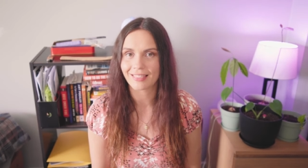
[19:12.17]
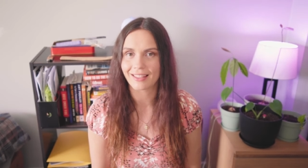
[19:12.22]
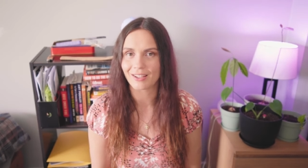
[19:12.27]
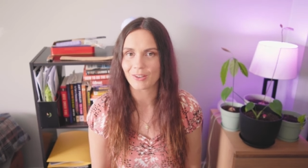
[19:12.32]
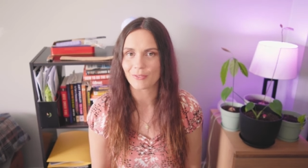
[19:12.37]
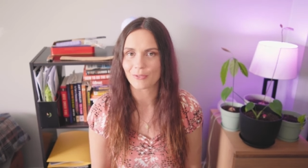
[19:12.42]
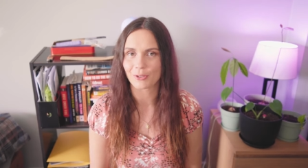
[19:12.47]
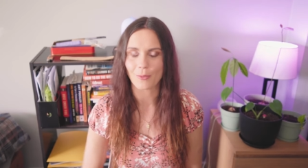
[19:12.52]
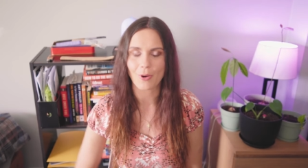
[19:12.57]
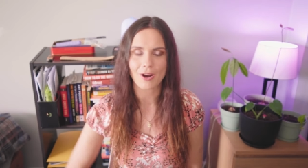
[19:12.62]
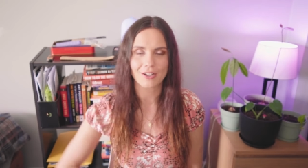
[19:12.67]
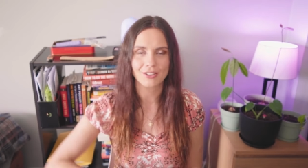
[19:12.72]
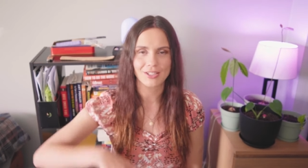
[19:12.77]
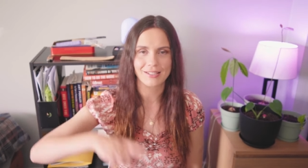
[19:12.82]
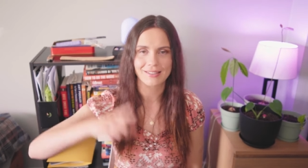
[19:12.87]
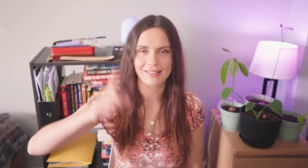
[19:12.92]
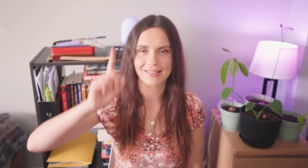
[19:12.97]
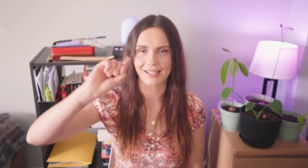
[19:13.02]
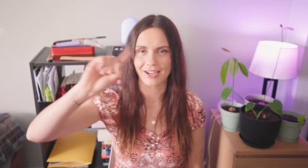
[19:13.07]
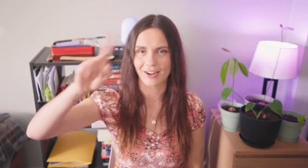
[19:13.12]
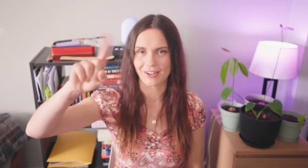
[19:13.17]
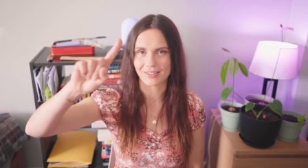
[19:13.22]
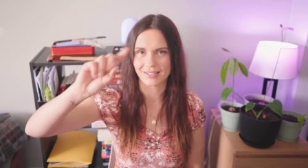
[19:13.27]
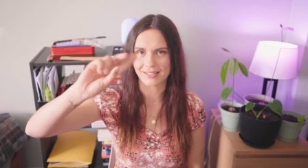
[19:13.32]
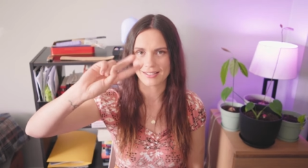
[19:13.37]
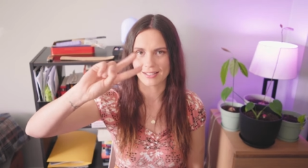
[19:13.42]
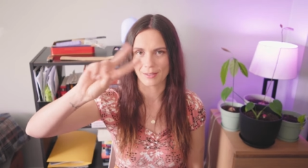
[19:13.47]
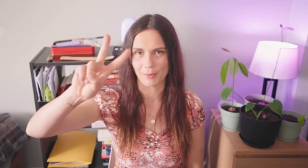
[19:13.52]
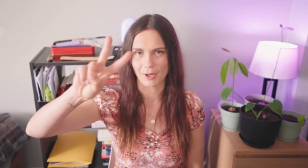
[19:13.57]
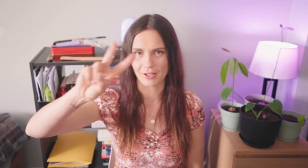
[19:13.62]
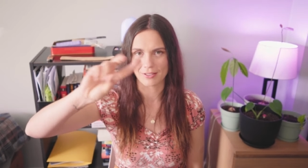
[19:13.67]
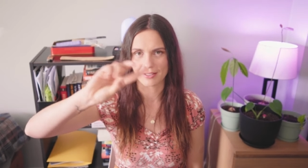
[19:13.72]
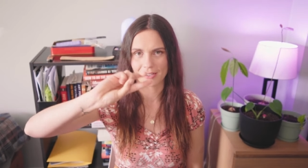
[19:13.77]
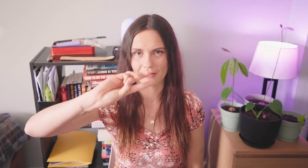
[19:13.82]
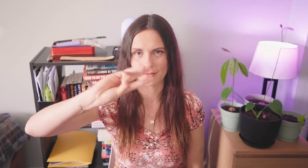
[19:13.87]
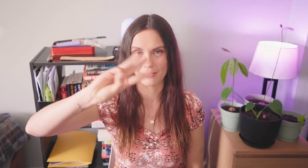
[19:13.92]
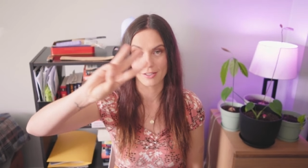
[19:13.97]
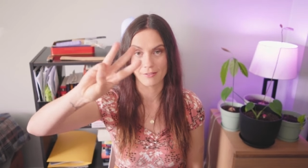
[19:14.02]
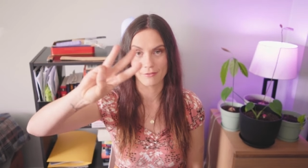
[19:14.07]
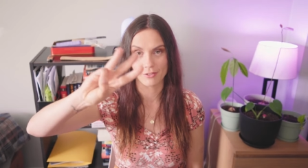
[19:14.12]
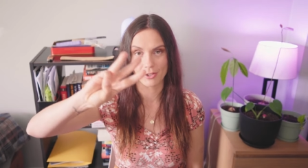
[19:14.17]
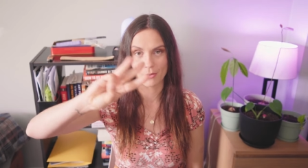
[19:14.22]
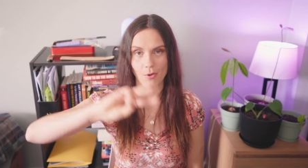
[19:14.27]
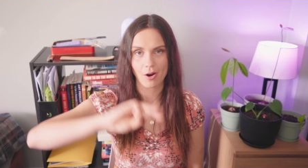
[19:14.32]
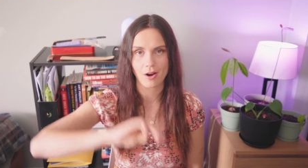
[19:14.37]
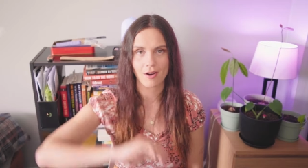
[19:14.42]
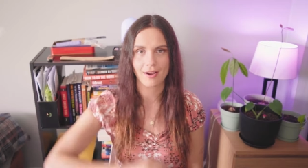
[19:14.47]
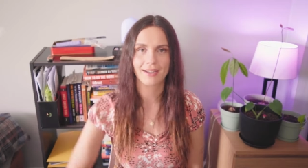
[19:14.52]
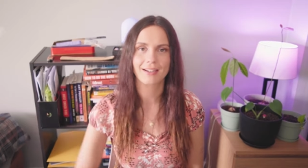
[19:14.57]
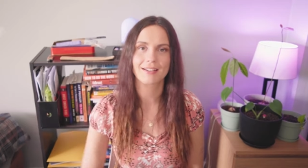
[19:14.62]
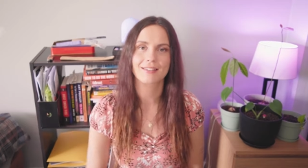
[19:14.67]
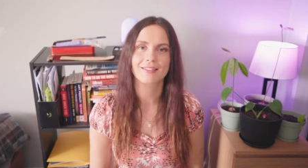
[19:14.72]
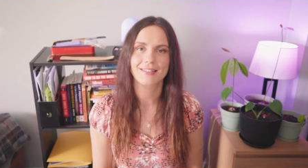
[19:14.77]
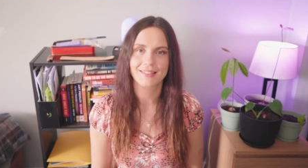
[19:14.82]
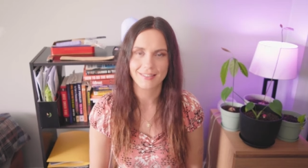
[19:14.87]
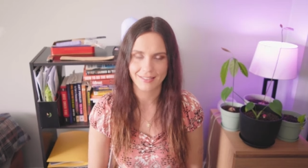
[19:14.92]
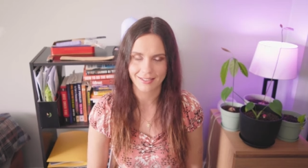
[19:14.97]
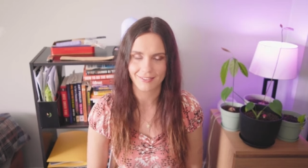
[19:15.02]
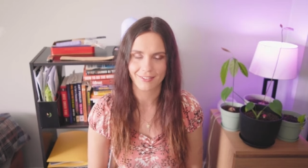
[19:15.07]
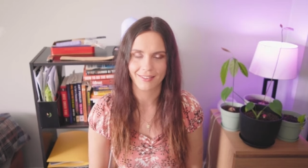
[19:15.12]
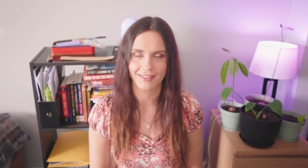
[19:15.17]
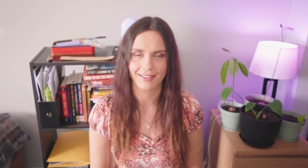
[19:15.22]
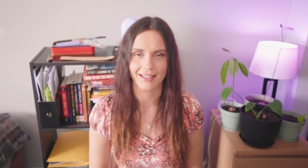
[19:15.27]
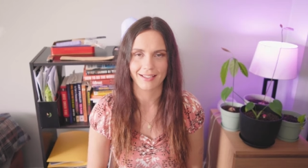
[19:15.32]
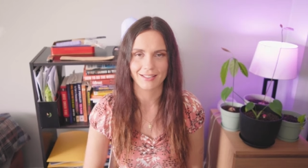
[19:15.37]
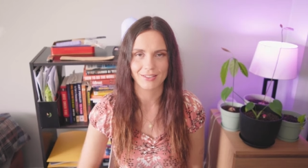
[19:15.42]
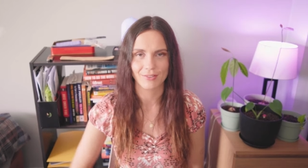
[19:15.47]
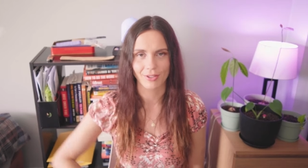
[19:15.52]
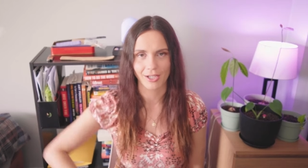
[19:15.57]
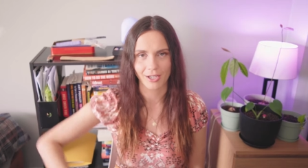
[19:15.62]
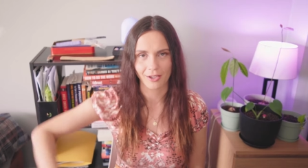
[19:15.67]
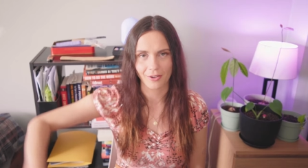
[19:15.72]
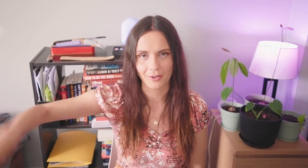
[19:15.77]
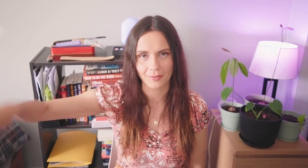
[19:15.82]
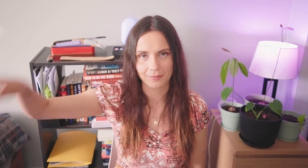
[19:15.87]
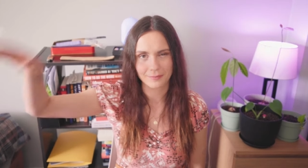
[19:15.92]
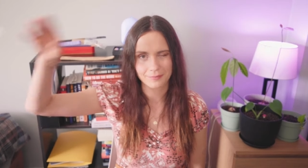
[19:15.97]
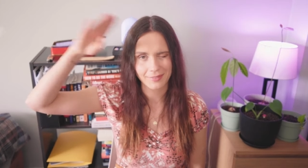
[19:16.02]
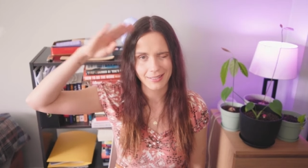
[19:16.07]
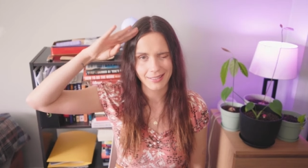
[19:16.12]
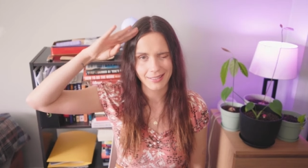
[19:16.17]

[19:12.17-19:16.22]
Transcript: Thank you for watching. Stay awesome, stay positive, love you all, and I'll see you in the next video.